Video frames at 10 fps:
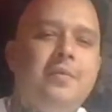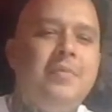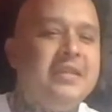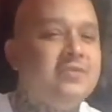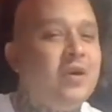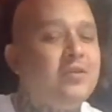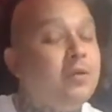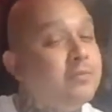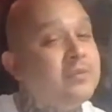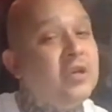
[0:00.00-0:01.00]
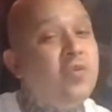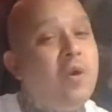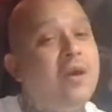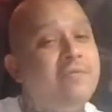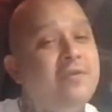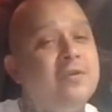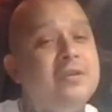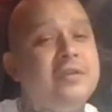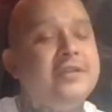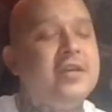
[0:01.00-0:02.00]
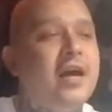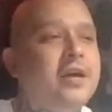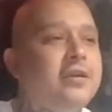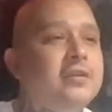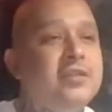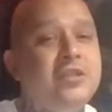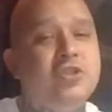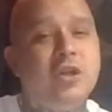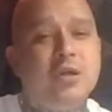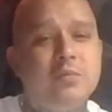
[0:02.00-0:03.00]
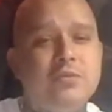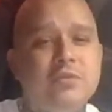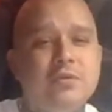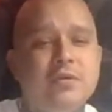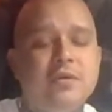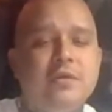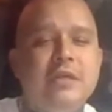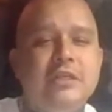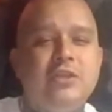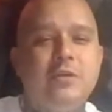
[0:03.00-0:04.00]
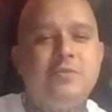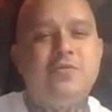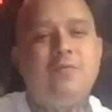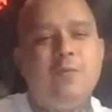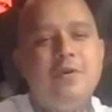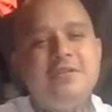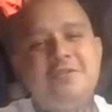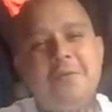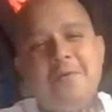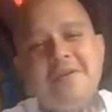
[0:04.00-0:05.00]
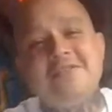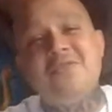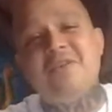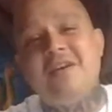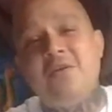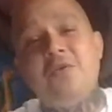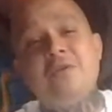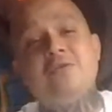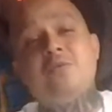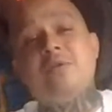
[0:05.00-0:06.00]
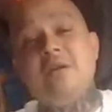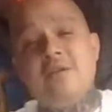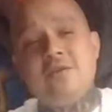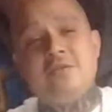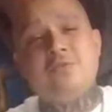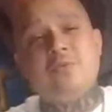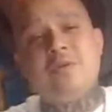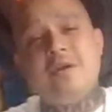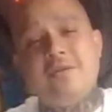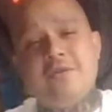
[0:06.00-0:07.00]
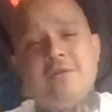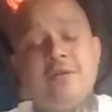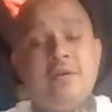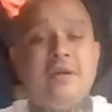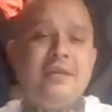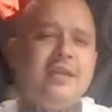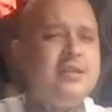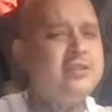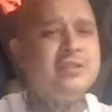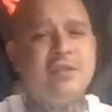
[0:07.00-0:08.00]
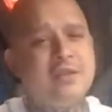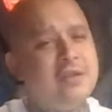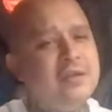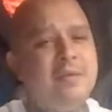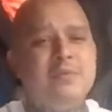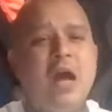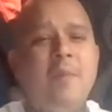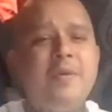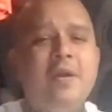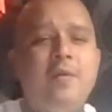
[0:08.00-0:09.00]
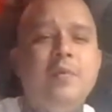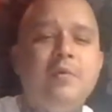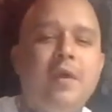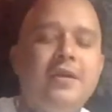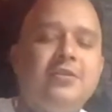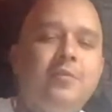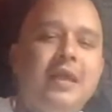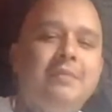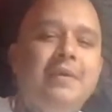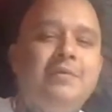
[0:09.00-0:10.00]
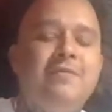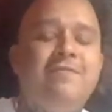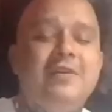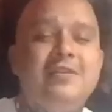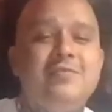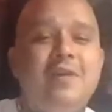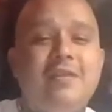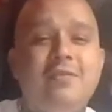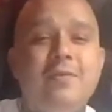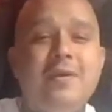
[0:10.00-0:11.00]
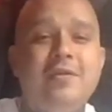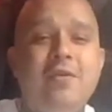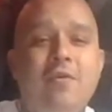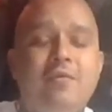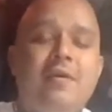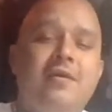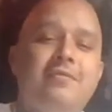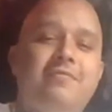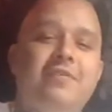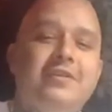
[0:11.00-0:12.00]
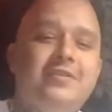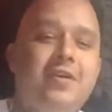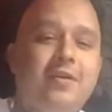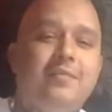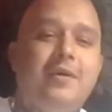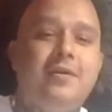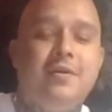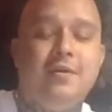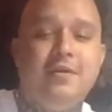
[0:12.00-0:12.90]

but this Vato, I'm gonna tell you why I feel he's high because he jumps. He jumps from one story to another to another to another, and then he keeps hopping on me, right? So I'm like, man, what the fuck this Vato over here doing, right? What the fuck is he talking about?